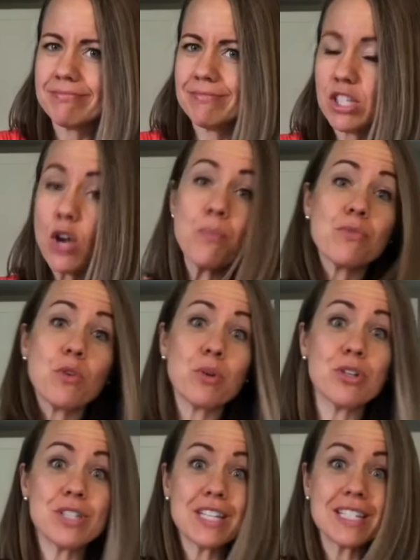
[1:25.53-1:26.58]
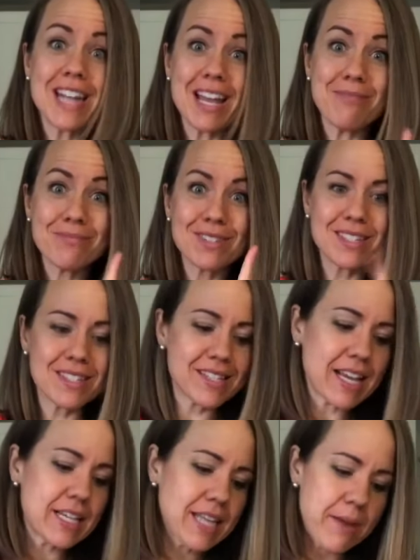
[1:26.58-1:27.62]
So we're using it tonight. This is the
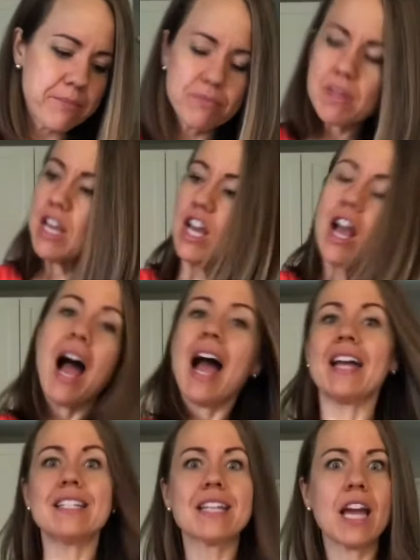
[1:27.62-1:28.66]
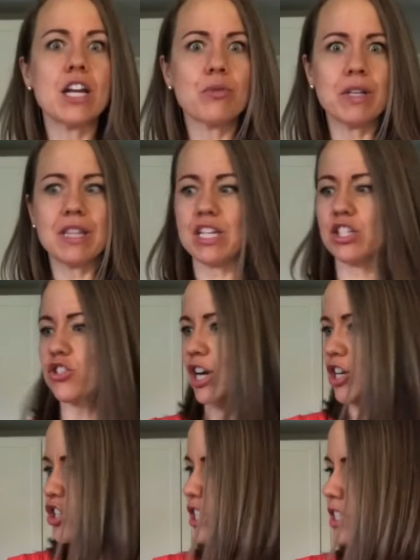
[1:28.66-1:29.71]
second time. I had to kind of read the
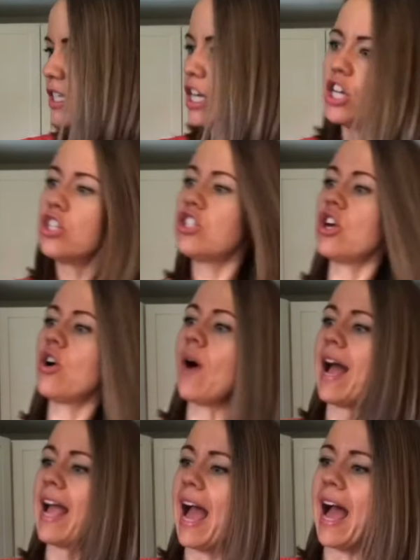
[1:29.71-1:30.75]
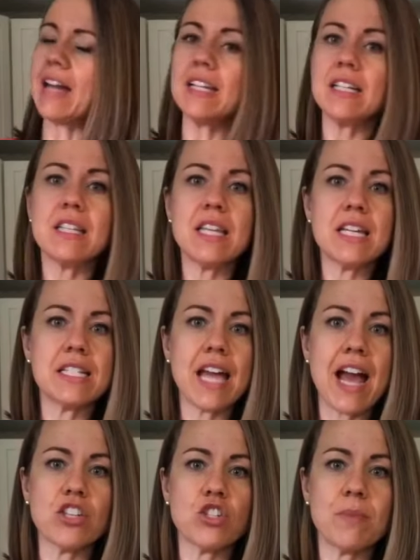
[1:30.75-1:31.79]
instructions. So I added the
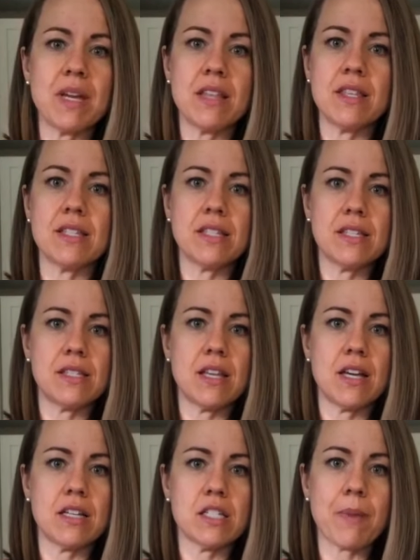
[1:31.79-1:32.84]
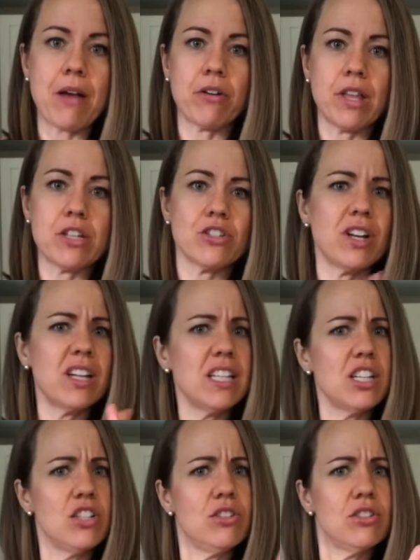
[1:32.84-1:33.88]
attachment. This is the spiralizer. Honey,
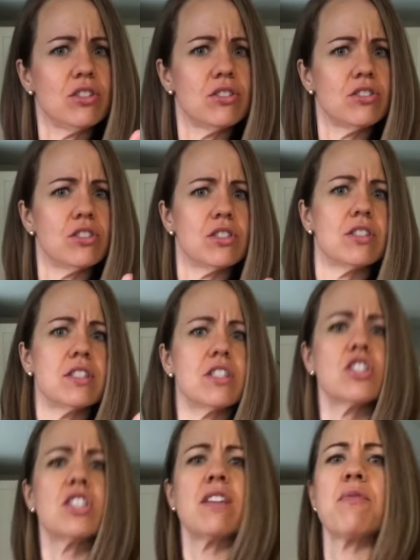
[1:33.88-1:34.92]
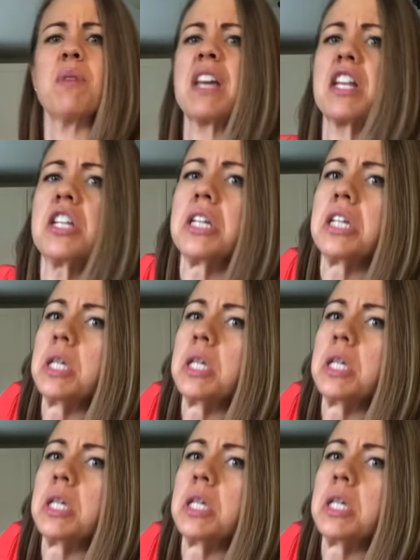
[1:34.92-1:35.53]
can you just see if we can.